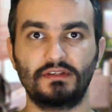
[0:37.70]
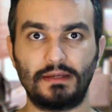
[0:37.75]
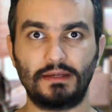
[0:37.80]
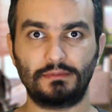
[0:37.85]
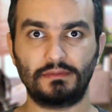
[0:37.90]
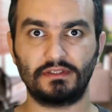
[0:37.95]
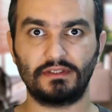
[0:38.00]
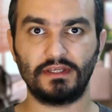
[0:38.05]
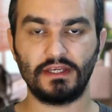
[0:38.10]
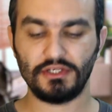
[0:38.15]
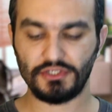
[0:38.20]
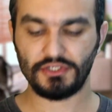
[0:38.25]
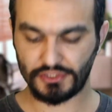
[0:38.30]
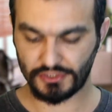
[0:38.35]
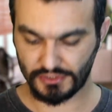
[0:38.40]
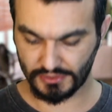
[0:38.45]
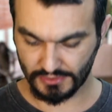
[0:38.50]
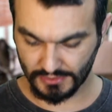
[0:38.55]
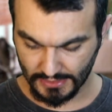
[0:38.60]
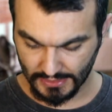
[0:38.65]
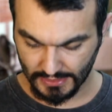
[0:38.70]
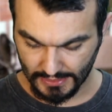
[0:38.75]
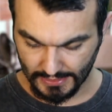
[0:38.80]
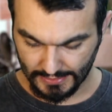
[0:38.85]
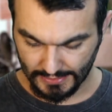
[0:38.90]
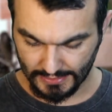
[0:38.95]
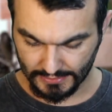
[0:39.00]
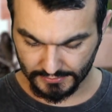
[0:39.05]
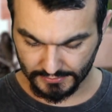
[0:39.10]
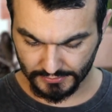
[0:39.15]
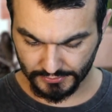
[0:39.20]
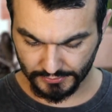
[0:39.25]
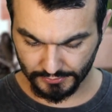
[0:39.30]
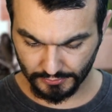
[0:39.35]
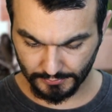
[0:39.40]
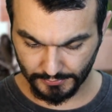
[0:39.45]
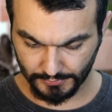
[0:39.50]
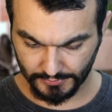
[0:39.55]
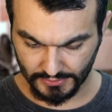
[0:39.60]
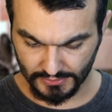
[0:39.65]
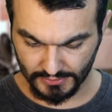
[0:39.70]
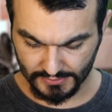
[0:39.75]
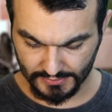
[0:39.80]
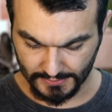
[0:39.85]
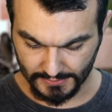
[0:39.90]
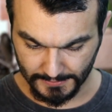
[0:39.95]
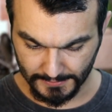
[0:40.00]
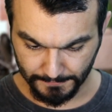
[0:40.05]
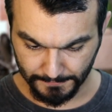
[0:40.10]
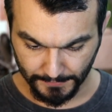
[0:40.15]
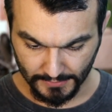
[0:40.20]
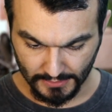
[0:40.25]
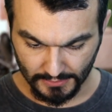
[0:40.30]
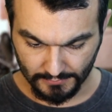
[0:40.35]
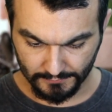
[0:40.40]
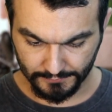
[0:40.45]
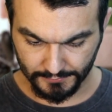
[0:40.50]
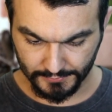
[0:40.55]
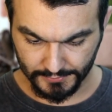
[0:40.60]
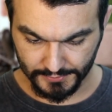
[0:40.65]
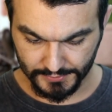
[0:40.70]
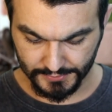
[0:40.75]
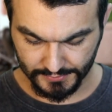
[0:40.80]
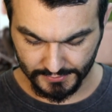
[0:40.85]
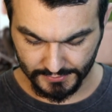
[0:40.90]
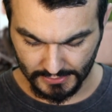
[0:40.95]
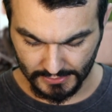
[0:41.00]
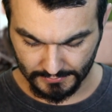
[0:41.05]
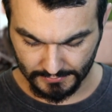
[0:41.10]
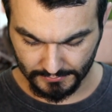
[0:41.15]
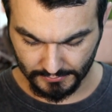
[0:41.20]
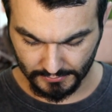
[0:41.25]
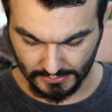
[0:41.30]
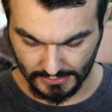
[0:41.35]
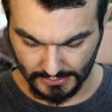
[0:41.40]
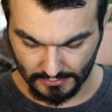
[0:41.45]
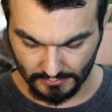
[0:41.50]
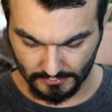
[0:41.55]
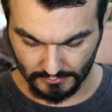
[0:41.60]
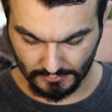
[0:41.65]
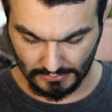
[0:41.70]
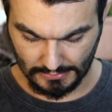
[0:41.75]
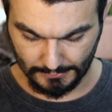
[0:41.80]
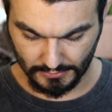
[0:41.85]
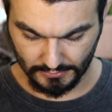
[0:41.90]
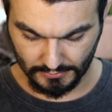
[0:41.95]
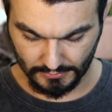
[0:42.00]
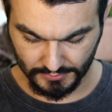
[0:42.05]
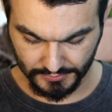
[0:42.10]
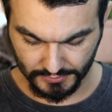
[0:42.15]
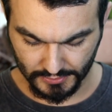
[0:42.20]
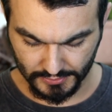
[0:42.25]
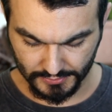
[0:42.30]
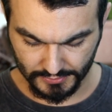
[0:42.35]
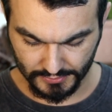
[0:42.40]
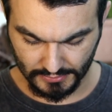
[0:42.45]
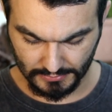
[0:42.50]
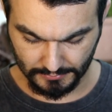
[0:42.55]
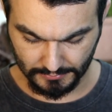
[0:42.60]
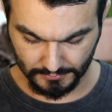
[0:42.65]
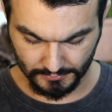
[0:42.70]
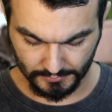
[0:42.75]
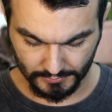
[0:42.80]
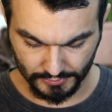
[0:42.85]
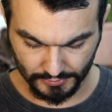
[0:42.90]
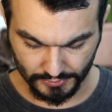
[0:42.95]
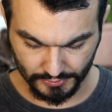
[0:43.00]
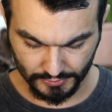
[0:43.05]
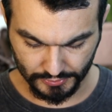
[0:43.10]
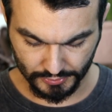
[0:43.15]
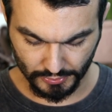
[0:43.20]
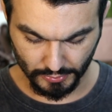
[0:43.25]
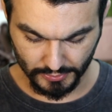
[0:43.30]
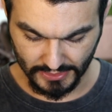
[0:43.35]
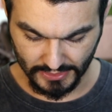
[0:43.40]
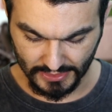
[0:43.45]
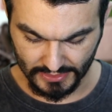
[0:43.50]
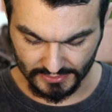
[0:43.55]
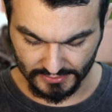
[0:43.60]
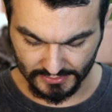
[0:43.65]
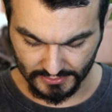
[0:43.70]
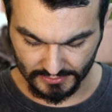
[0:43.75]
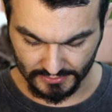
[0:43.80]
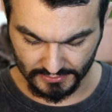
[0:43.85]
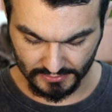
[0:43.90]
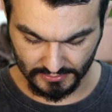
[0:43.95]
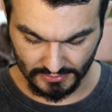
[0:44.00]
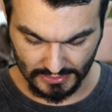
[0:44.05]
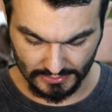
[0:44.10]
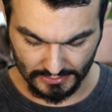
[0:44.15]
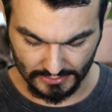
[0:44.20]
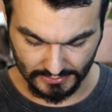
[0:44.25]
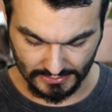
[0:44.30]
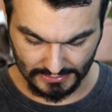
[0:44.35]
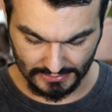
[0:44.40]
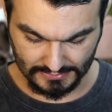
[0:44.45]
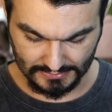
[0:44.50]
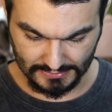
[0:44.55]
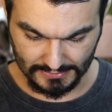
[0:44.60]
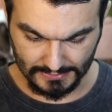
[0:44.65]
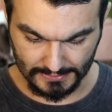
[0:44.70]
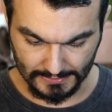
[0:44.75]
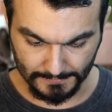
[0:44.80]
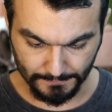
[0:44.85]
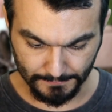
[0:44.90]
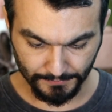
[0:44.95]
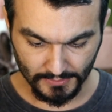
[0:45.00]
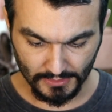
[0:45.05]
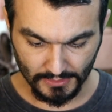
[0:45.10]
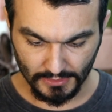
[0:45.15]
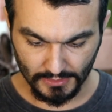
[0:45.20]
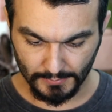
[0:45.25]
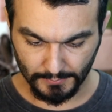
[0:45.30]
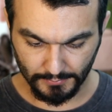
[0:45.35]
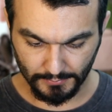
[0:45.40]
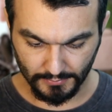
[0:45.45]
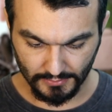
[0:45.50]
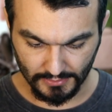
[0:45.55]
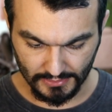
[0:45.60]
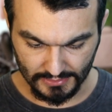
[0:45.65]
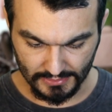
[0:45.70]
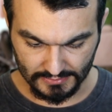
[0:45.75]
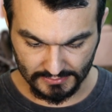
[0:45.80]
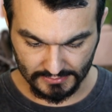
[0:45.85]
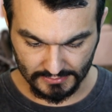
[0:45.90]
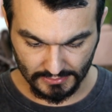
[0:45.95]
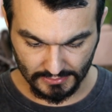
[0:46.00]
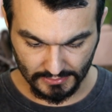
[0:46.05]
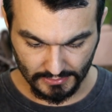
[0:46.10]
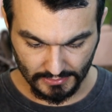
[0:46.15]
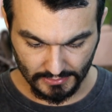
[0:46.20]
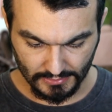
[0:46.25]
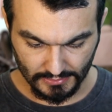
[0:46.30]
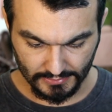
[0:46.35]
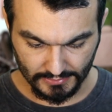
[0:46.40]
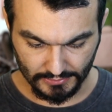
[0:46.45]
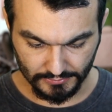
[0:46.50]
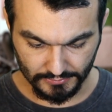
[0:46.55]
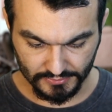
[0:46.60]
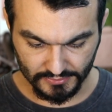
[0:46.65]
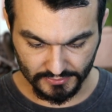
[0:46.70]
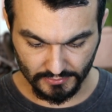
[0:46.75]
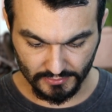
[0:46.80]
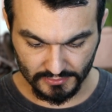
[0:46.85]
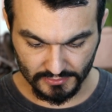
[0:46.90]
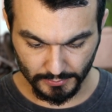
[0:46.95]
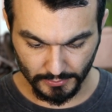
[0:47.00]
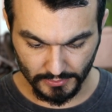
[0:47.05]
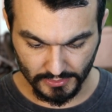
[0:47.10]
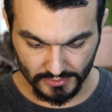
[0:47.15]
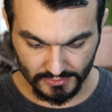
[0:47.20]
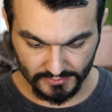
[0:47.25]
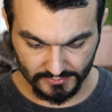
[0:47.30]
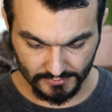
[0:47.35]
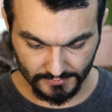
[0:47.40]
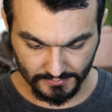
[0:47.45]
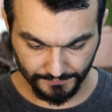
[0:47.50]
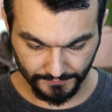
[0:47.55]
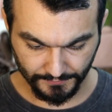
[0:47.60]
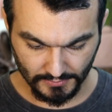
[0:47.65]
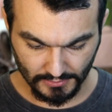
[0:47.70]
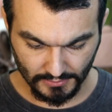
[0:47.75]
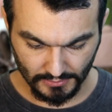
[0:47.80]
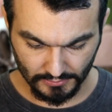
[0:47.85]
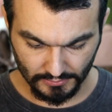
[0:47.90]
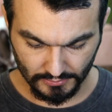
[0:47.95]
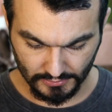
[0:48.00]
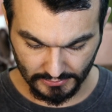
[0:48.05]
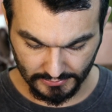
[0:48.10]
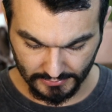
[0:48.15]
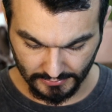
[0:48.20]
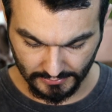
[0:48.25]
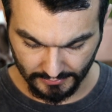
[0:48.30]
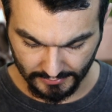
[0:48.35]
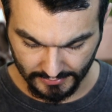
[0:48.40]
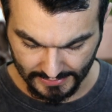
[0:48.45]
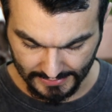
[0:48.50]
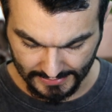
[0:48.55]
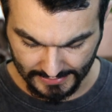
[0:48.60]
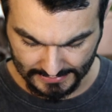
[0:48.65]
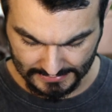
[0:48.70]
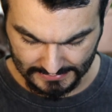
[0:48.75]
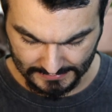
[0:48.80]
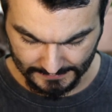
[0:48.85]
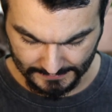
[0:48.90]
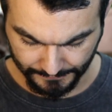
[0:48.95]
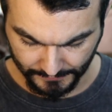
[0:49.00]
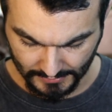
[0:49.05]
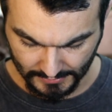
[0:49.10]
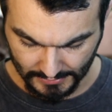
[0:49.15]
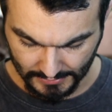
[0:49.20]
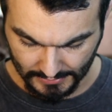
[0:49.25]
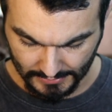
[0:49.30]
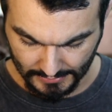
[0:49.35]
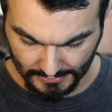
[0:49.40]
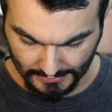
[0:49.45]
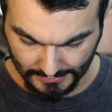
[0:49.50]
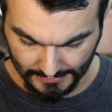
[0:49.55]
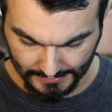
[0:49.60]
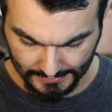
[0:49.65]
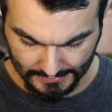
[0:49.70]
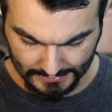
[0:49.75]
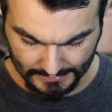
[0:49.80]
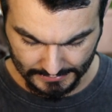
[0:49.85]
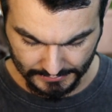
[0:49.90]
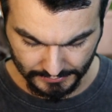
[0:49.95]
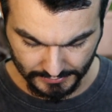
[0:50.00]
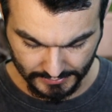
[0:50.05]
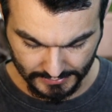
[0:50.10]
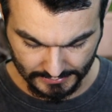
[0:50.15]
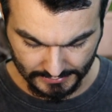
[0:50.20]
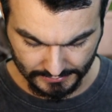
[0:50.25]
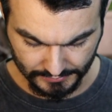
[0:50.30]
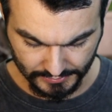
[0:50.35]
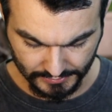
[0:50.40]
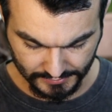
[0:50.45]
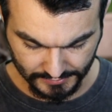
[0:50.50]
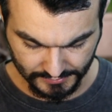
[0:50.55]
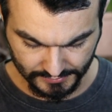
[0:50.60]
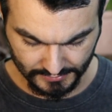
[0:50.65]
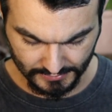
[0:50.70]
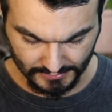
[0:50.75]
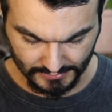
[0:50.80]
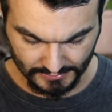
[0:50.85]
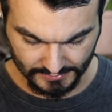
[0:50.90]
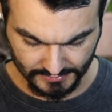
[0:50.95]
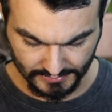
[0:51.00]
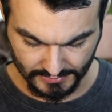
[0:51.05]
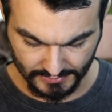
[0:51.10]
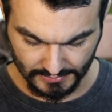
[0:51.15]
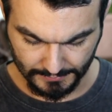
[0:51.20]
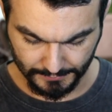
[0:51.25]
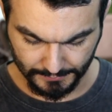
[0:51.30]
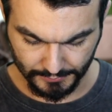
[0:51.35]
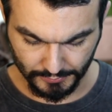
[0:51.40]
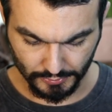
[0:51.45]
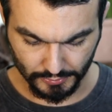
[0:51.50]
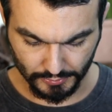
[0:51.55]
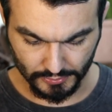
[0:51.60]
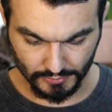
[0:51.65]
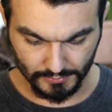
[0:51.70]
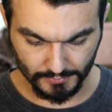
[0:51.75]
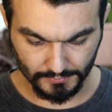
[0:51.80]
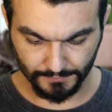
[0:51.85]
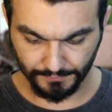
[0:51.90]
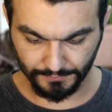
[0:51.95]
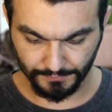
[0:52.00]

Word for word: the application and it's super easy. First, uh, you can, I mean, these are some showcases that you can see, but can you see this part? You click on that and you can just uh, set up your